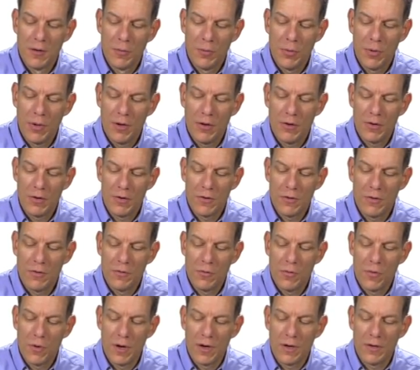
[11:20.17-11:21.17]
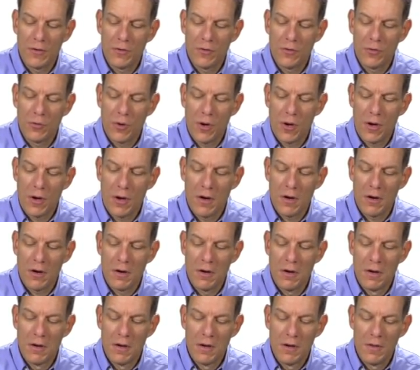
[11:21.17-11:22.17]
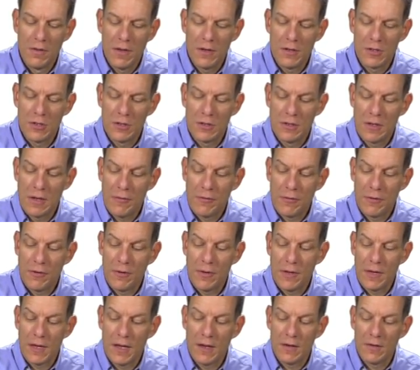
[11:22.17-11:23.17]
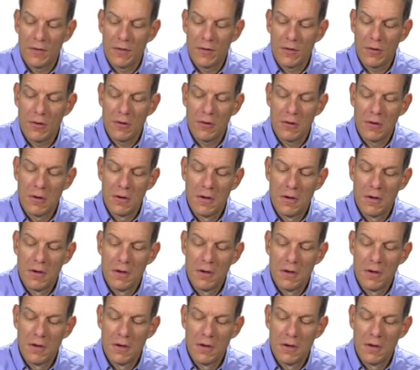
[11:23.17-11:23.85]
player 1 is strong, they should definitely enter.